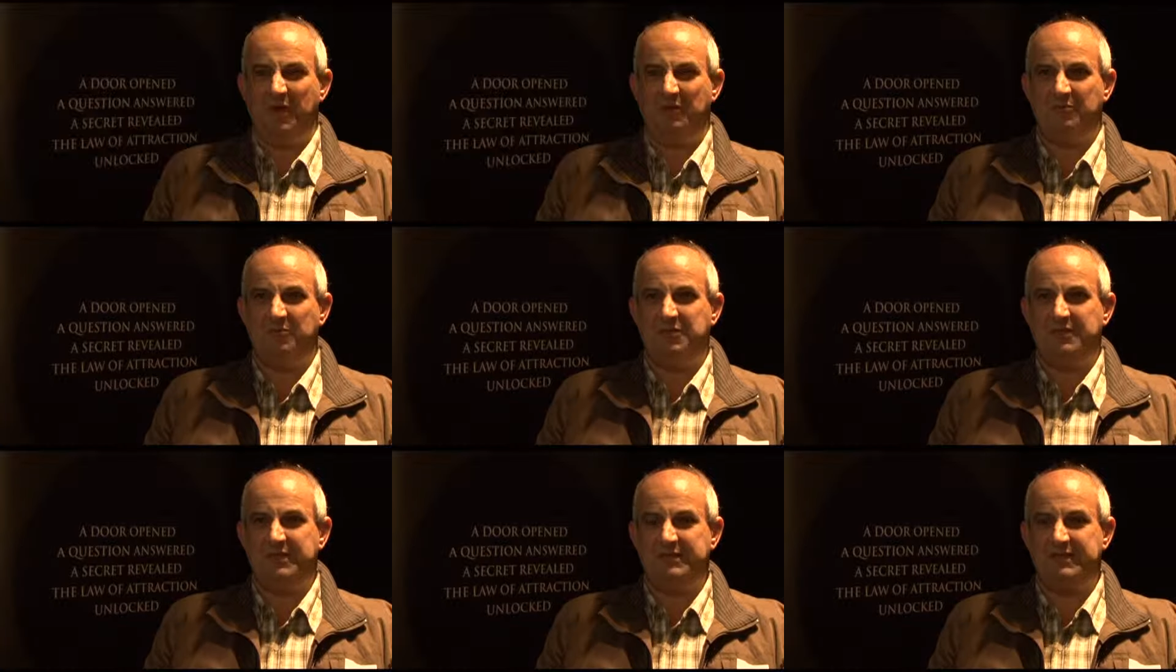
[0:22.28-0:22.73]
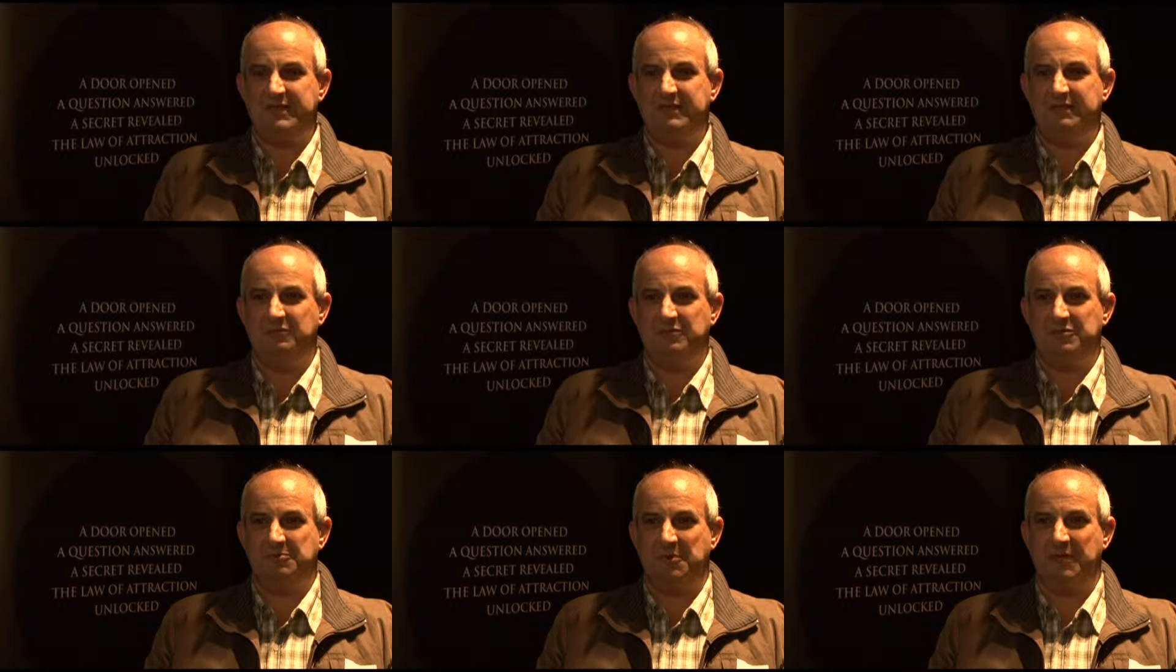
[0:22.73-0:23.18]
I would have said
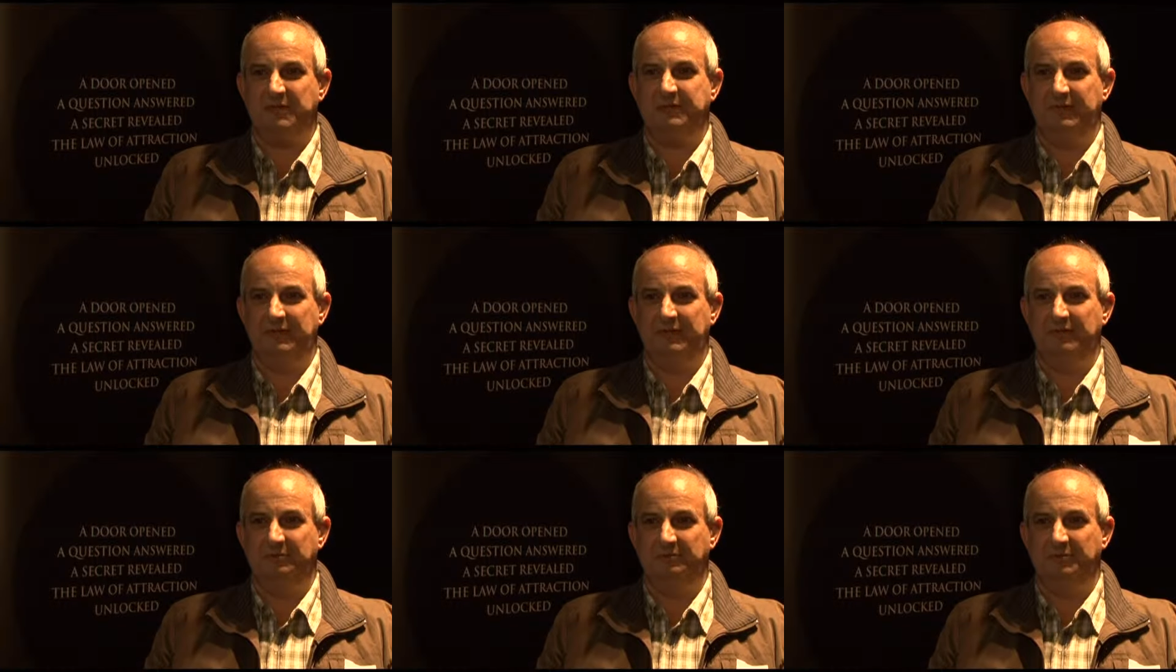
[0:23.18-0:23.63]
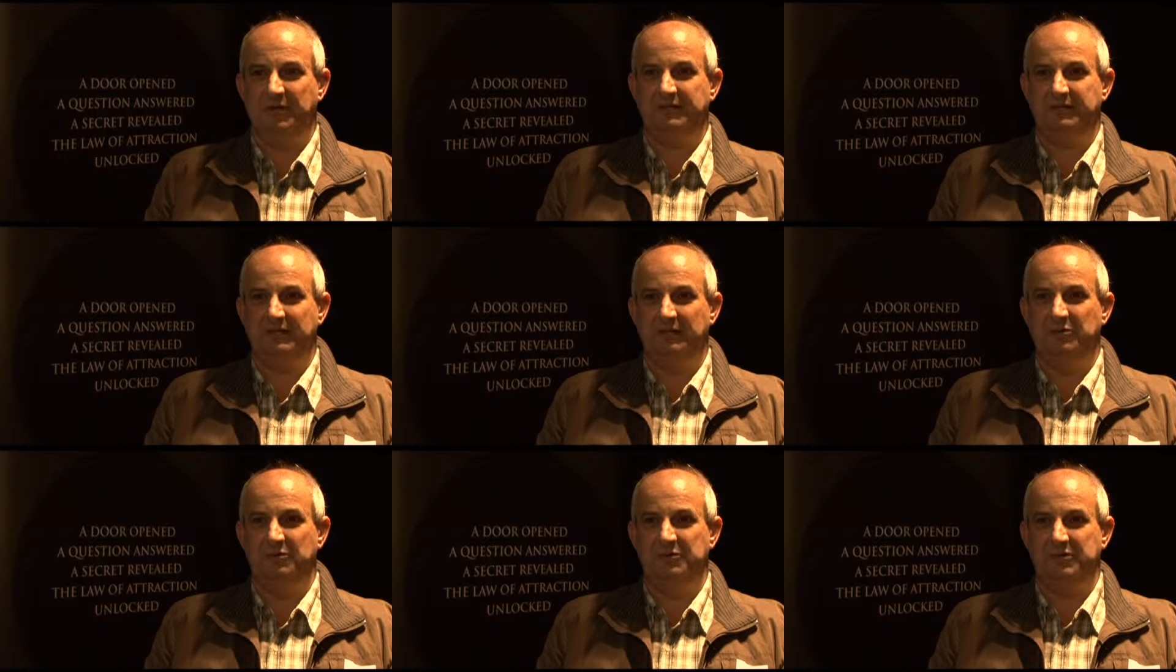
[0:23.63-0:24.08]
it was pretty
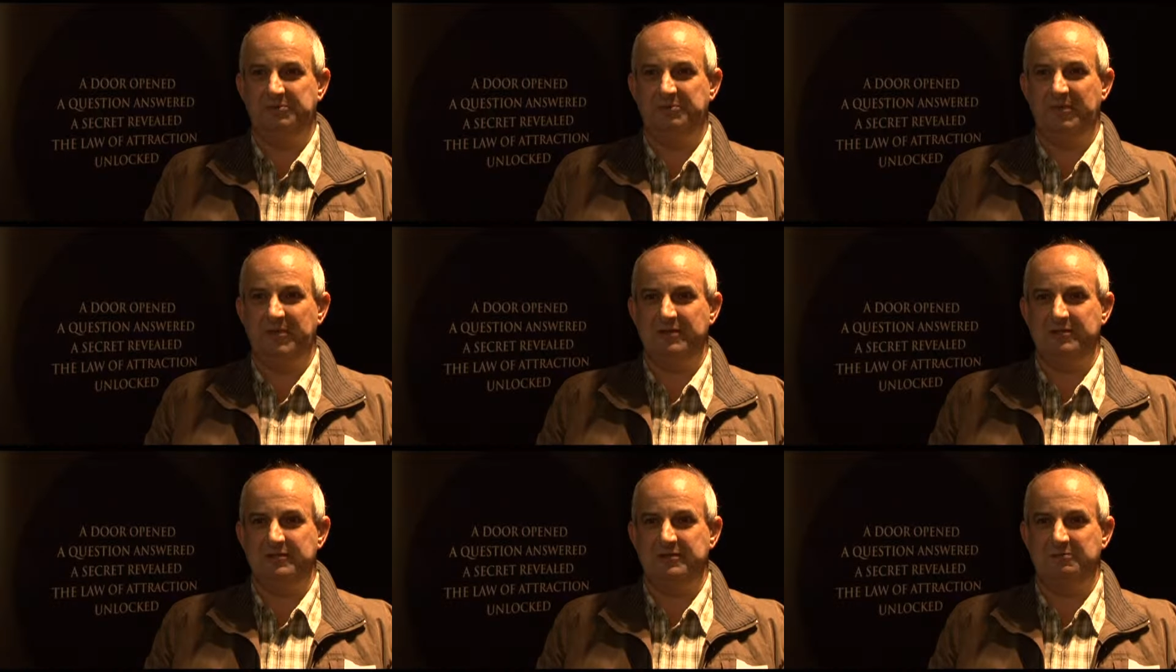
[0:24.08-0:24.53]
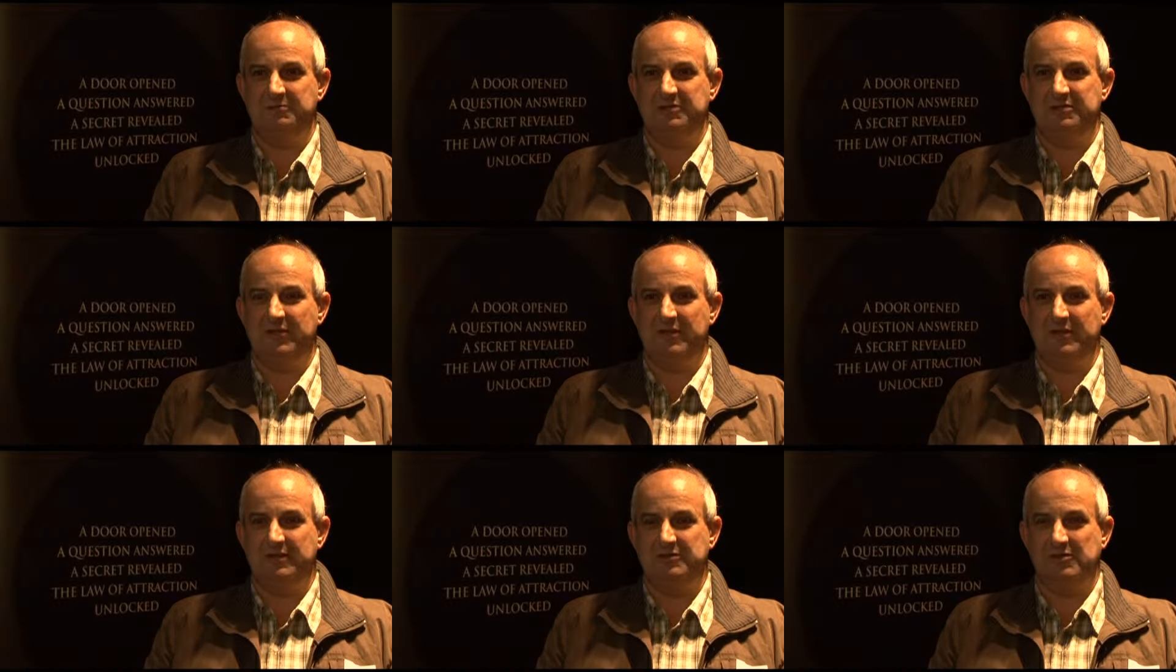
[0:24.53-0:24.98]
low spirits. There was
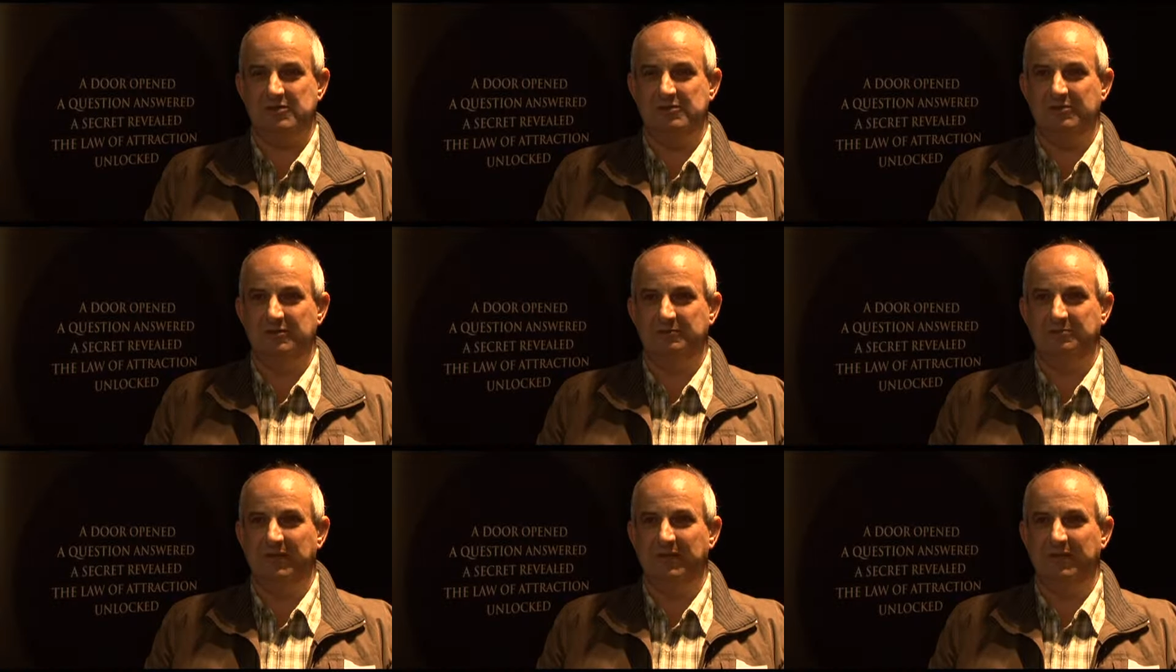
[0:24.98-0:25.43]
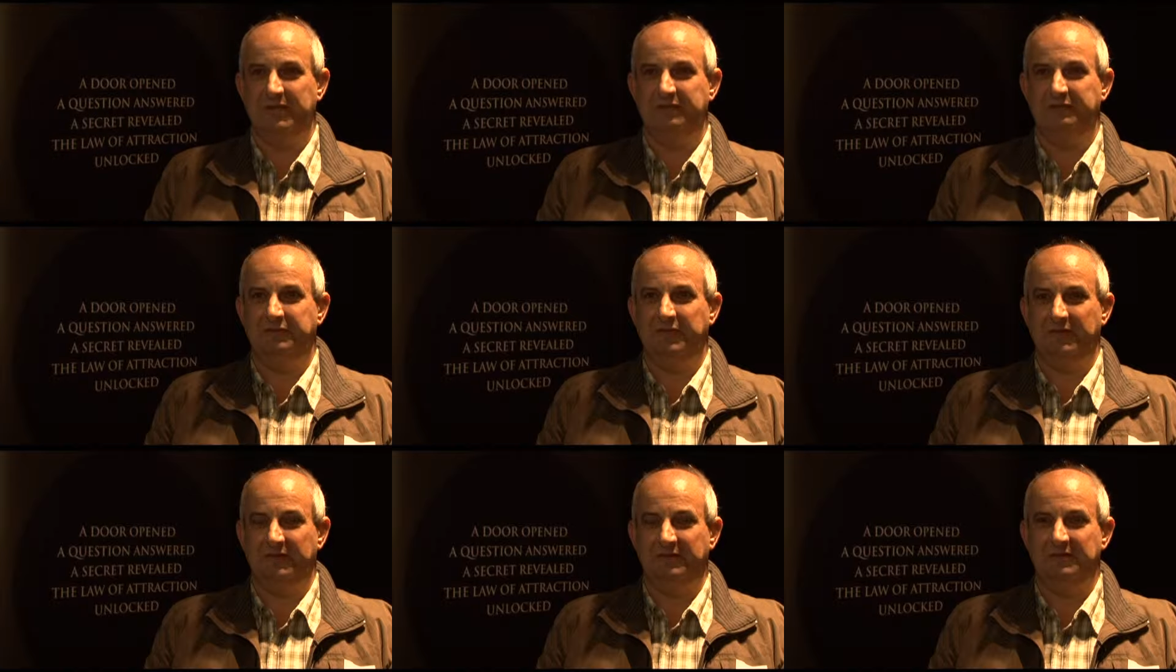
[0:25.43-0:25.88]
things going on in my life
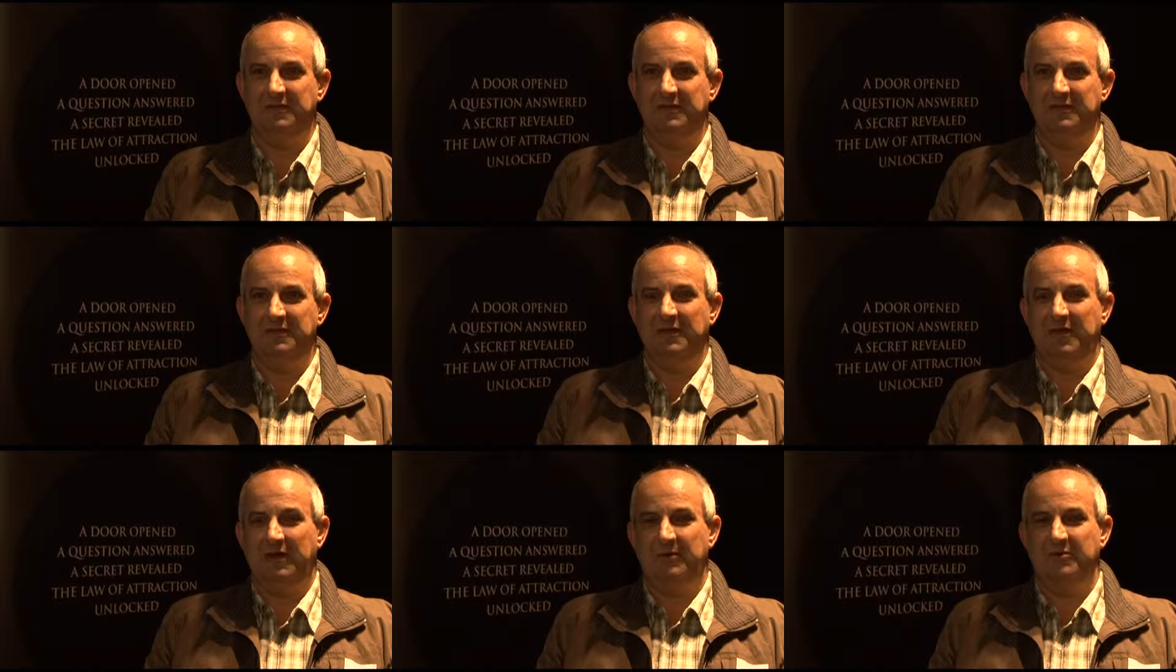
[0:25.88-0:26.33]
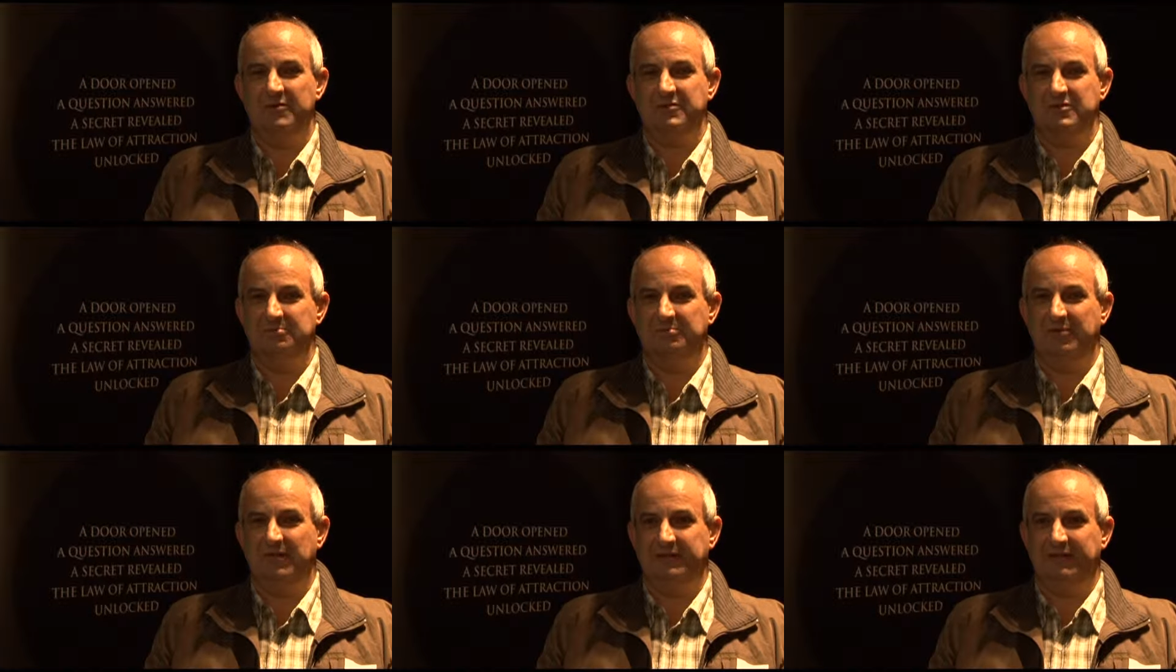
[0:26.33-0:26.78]
that I
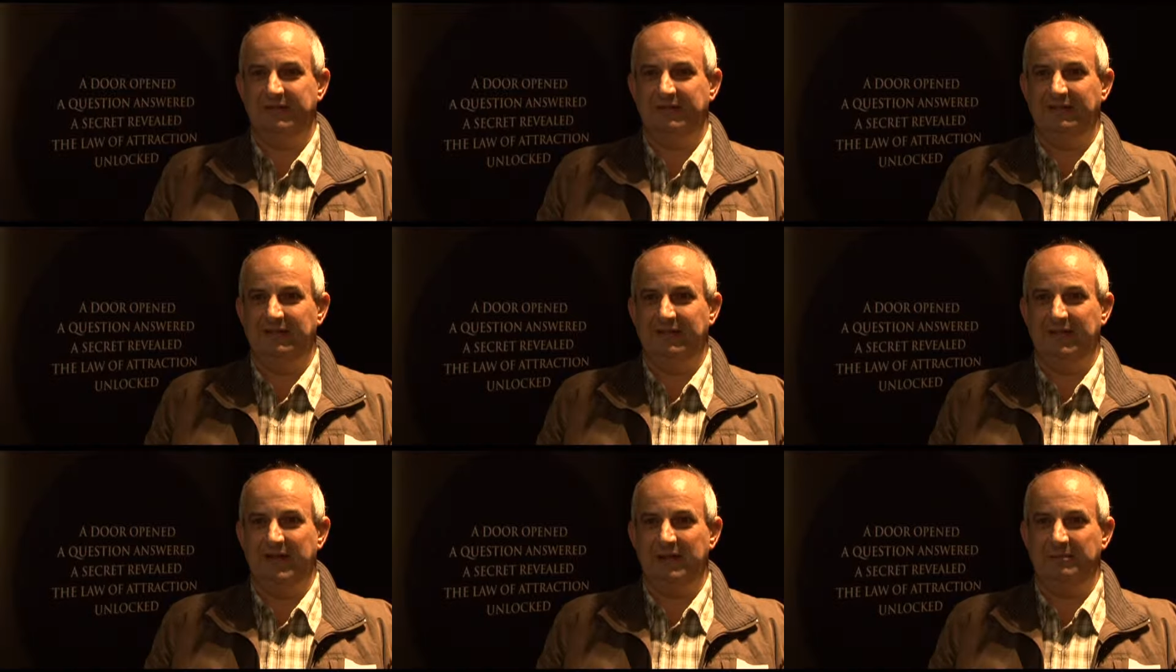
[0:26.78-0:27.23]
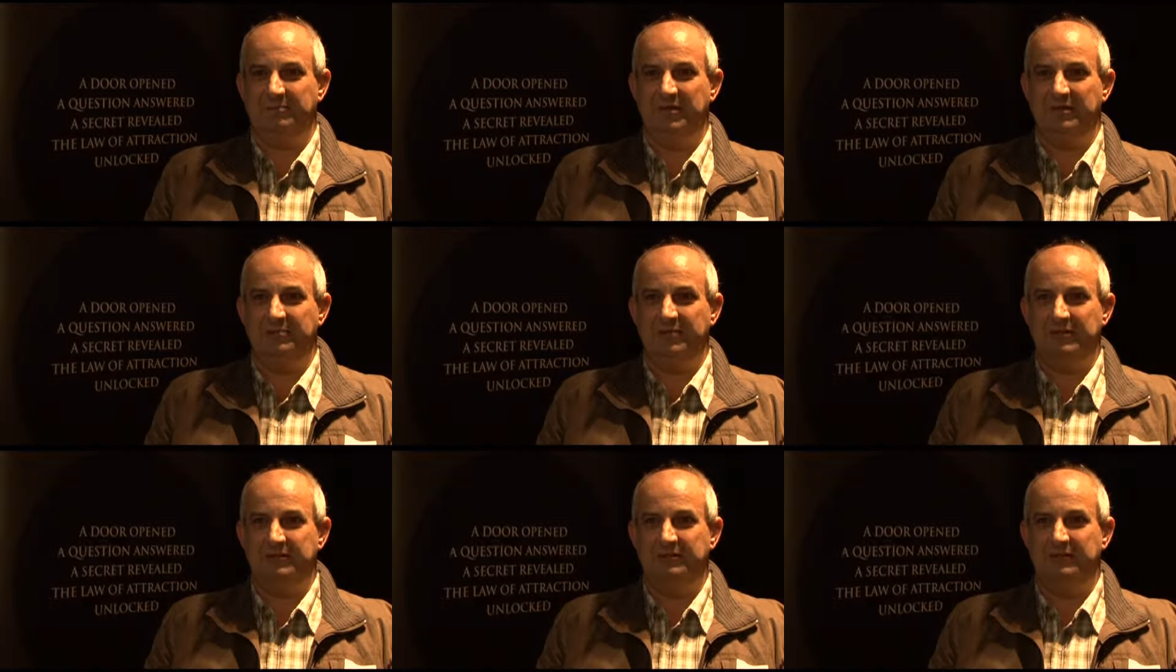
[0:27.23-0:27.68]
wasn't particularly happy
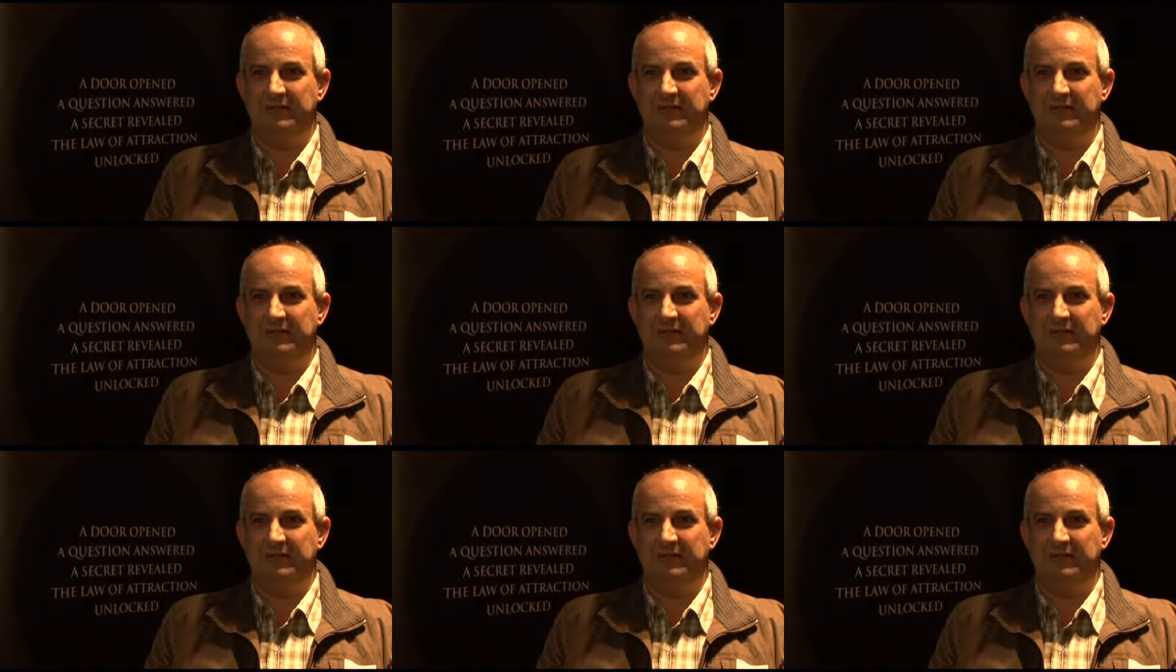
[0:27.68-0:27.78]
about.